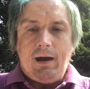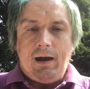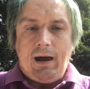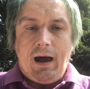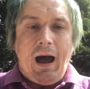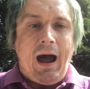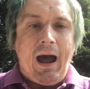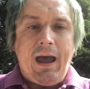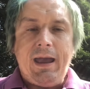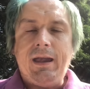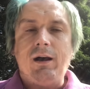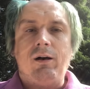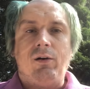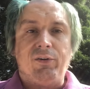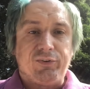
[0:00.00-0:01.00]
I
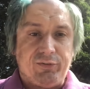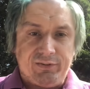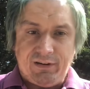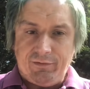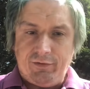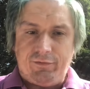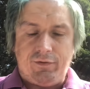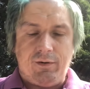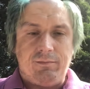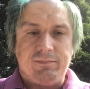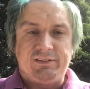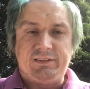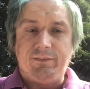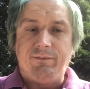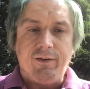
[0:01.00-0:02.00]
also suffered from
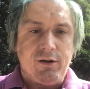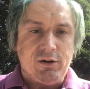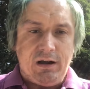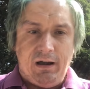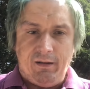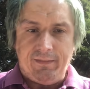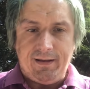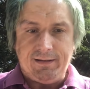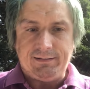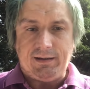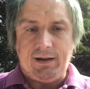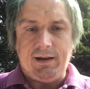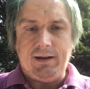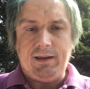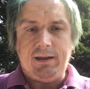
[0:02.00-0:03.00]
severe health
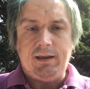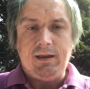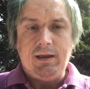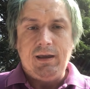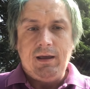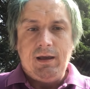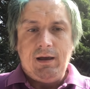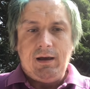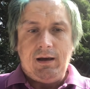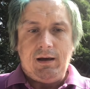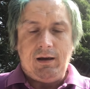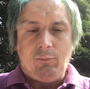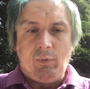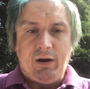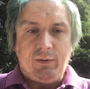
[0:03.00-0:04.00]
anxiety
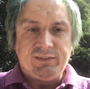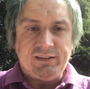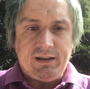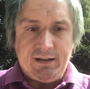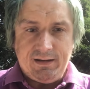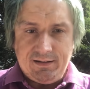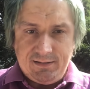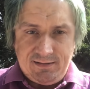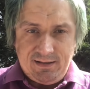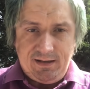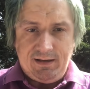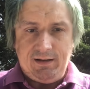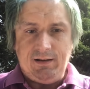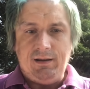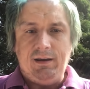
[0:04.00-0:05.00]
when I was a kid and a
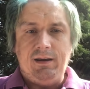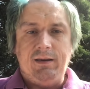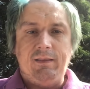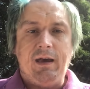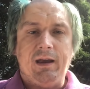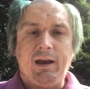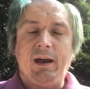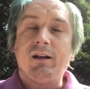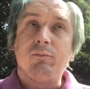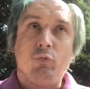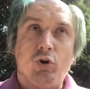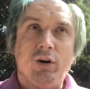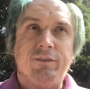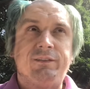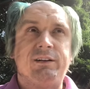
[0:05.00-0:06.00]
teen, and that kind of
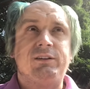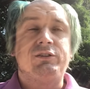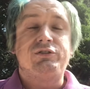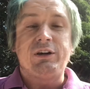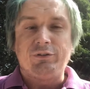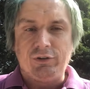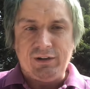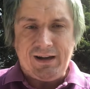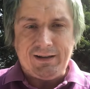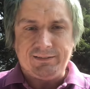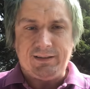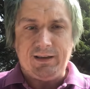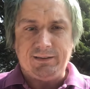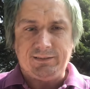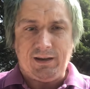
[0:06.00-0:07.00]
morphed into
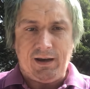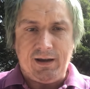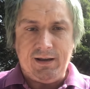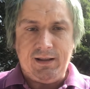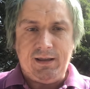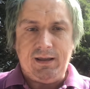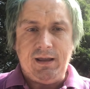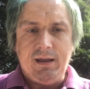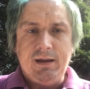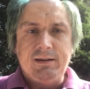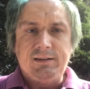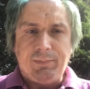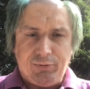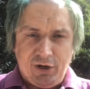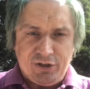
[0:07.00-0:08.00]
generalized anxiety,
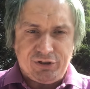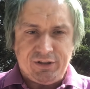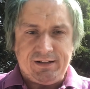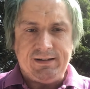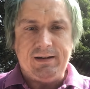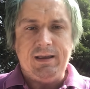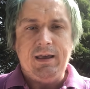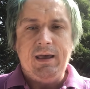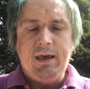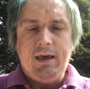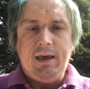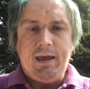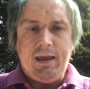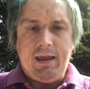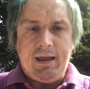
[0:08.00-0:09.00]
depression,
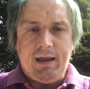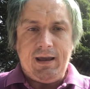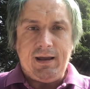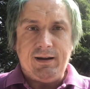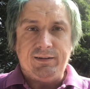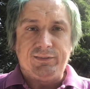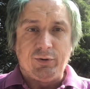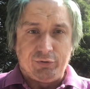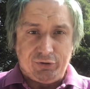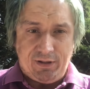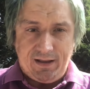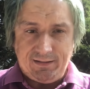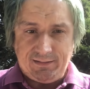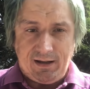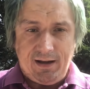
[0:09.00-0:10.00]
and social
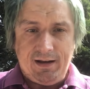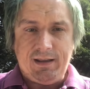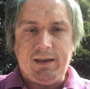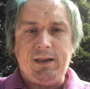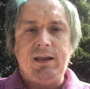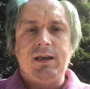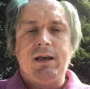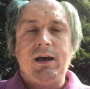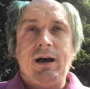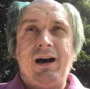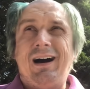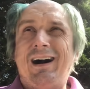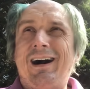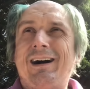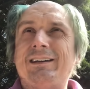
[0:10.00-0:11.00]
anxiety.
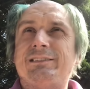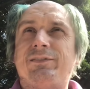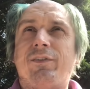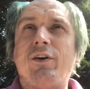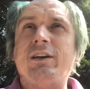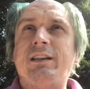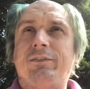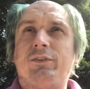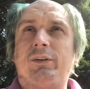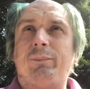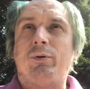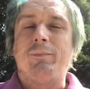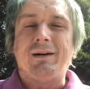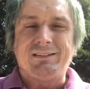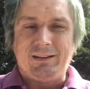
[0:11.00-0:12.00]
It's very difficult to
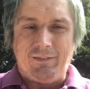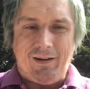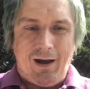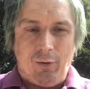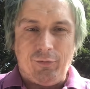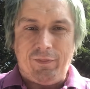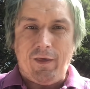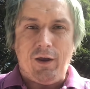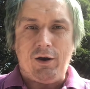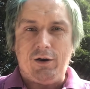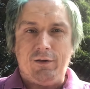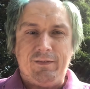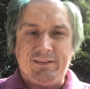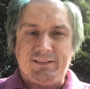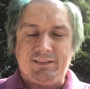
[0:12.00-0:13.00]
put myself out
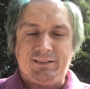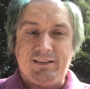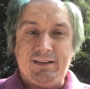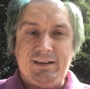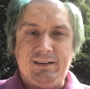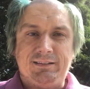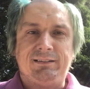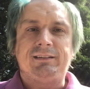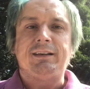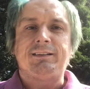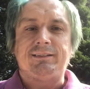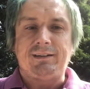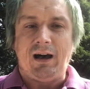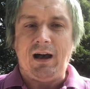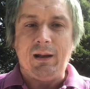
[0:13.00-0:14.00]
there. This is the
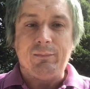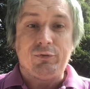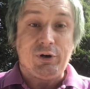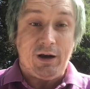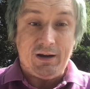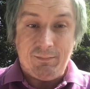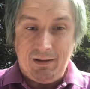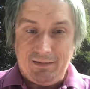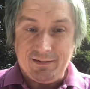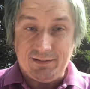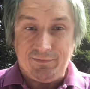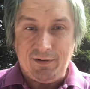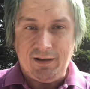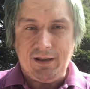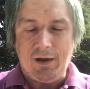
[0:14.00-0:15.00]
6th time trying to make this
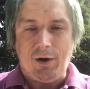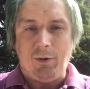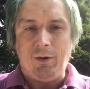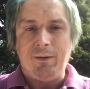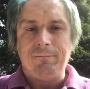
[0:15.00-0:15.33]
video,